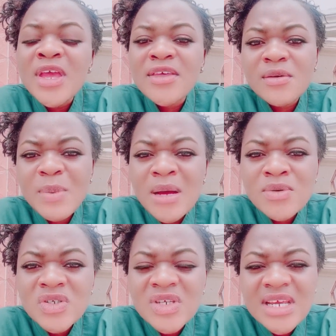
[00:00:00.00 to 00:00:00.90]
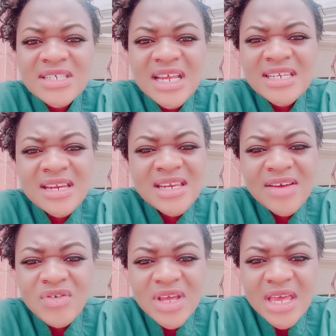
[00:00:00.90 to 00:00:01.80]
The Bible says that the
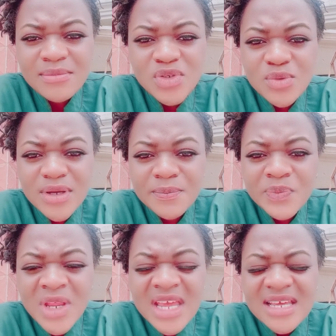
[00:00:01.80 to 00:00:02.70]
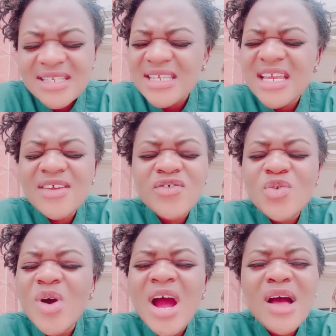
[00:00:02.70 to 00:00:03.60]
devil came to him and said, If
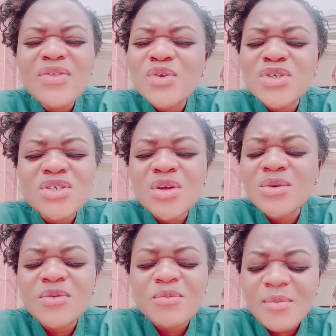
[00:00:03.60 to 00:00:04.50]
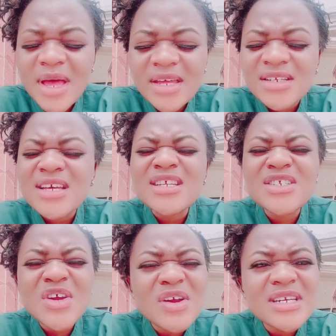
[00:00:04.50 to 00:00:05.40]
you are the Son of Man,
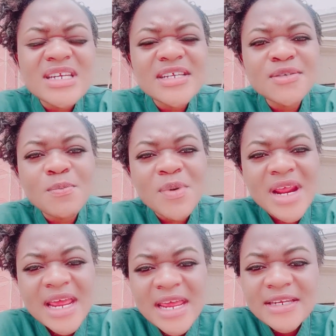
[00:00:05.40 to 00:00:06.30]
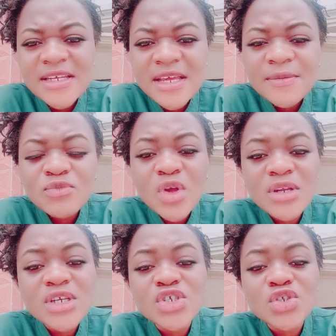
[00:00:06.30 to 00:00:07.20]
turn this bread,
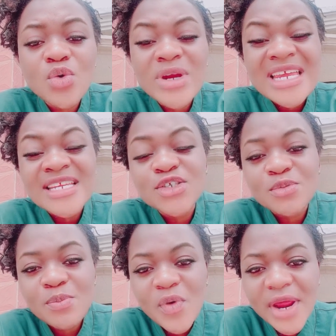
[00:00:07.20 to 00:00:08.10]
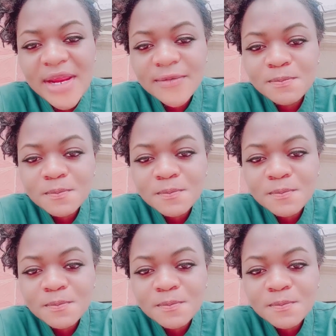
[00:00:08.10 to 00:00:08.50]
turn this stone into bread.